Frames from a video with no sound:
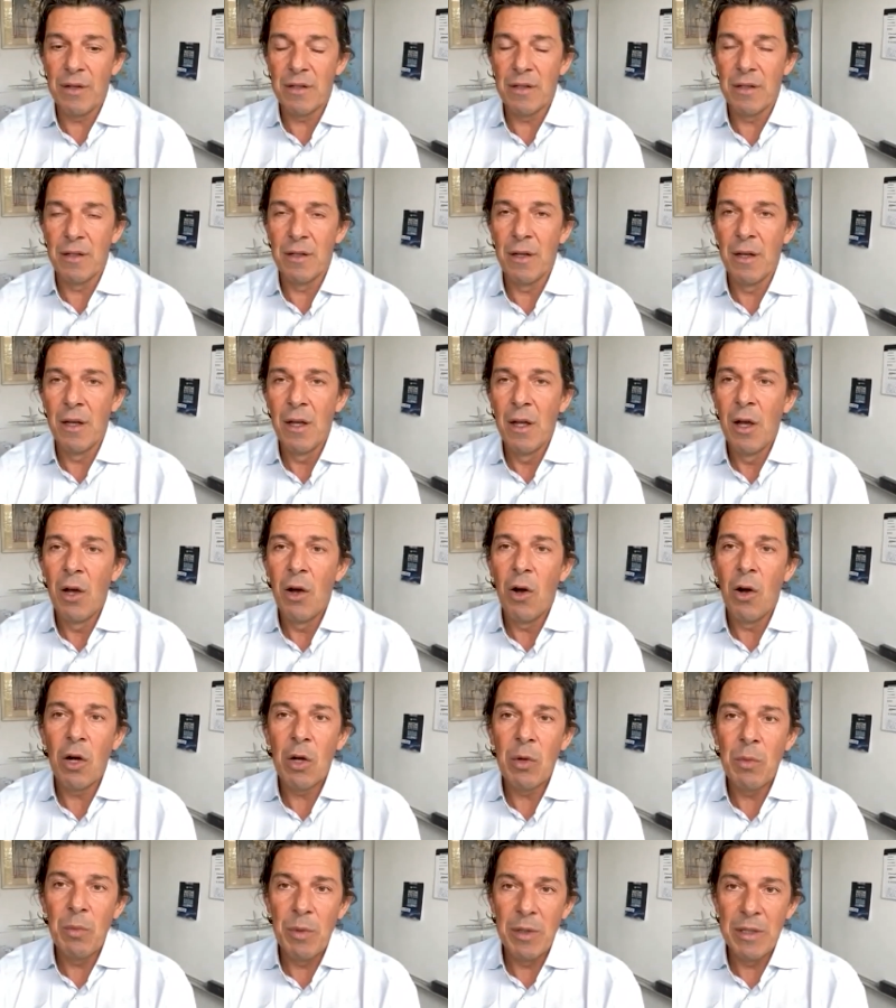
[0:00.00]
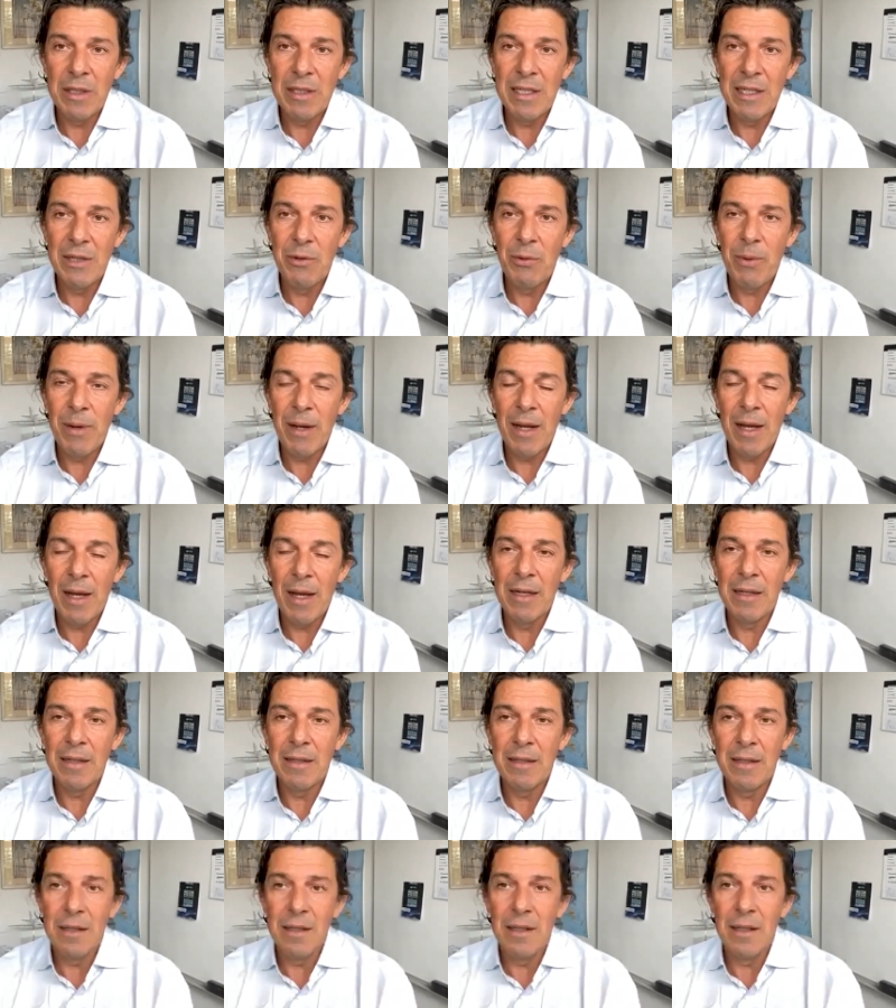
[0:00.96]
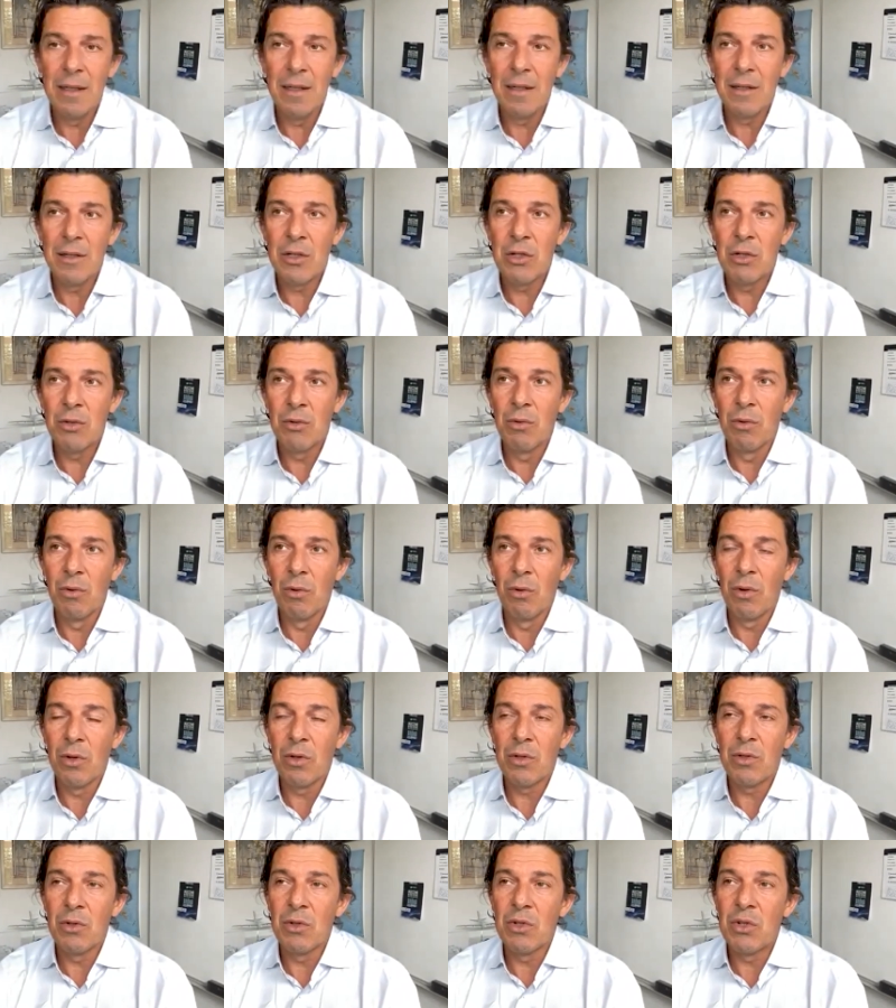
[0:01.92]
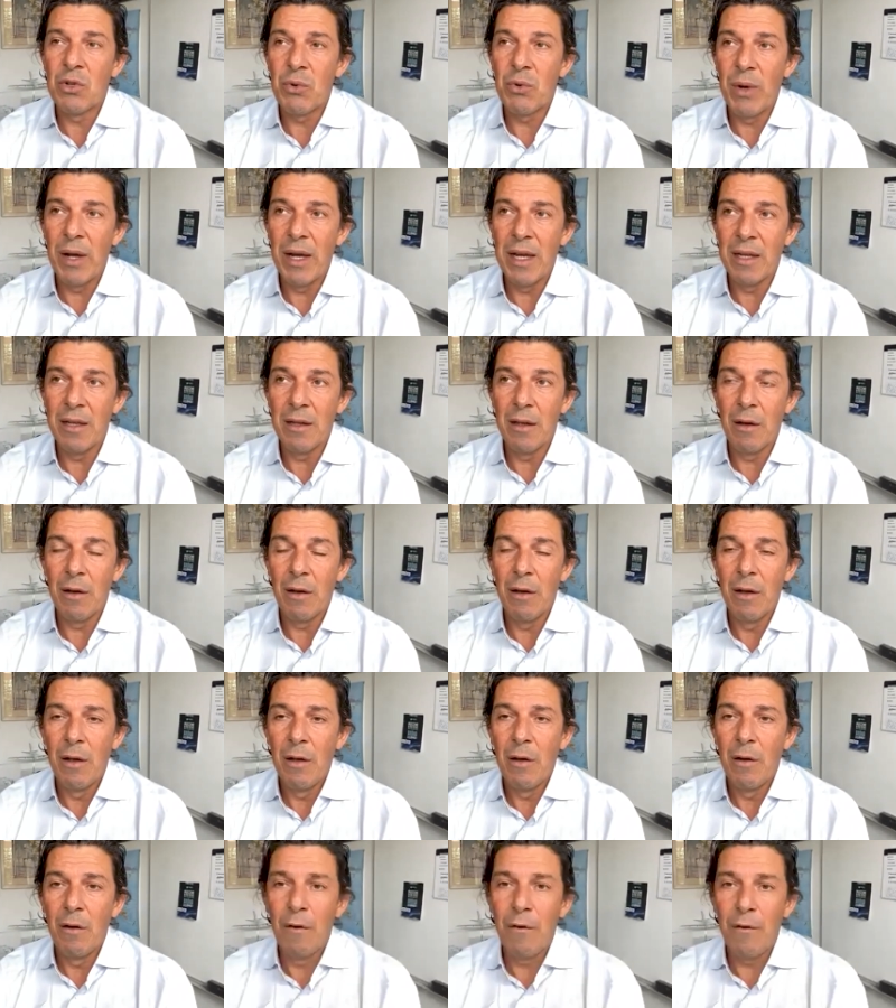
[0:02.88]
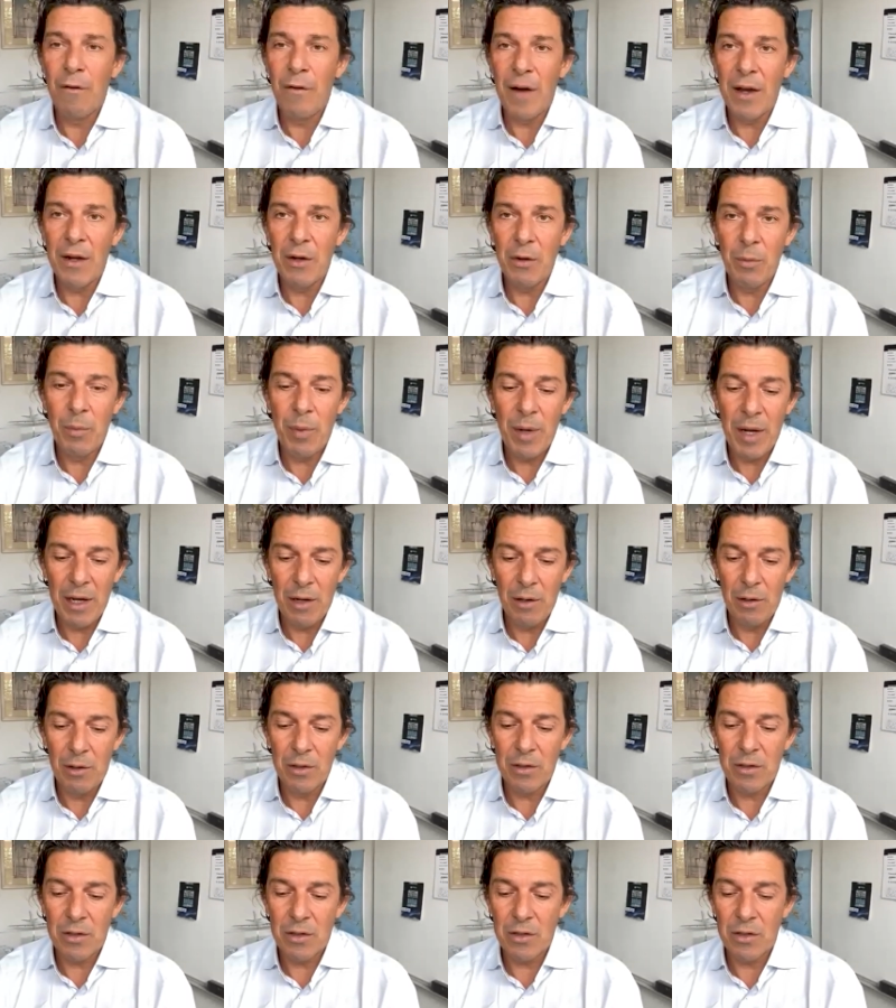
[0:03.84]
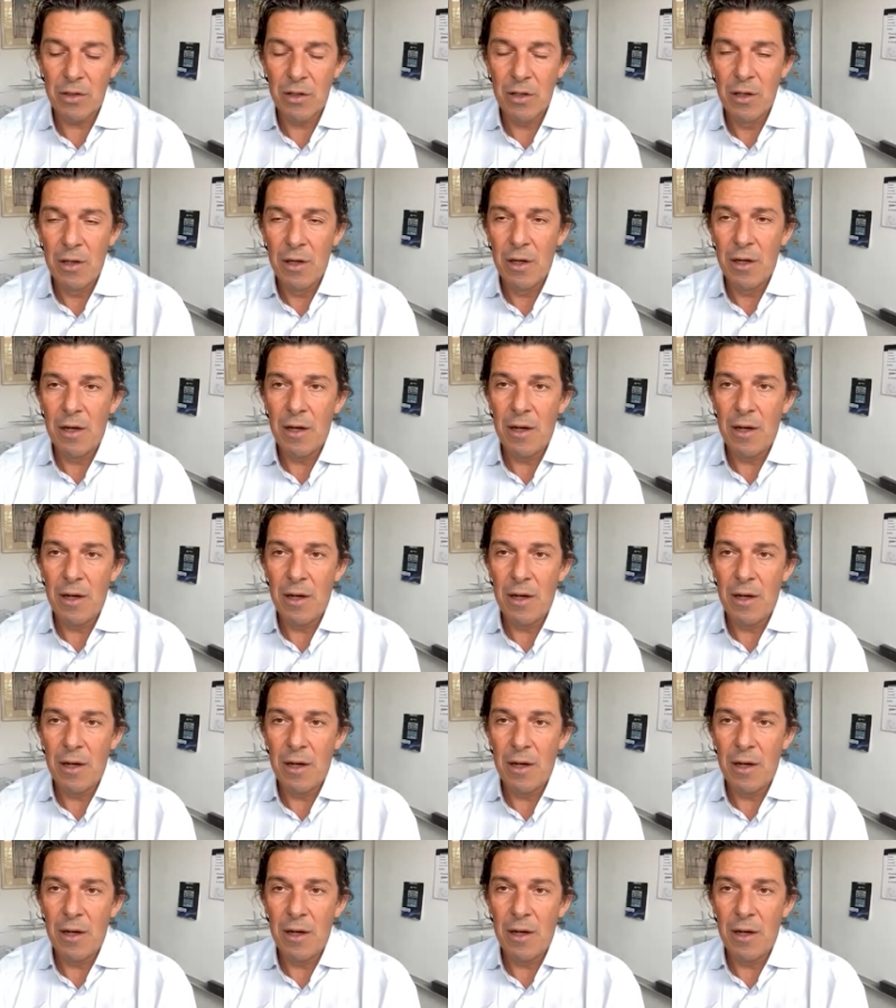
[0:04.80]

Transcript: It's an augmented reality tool to train fighter pilots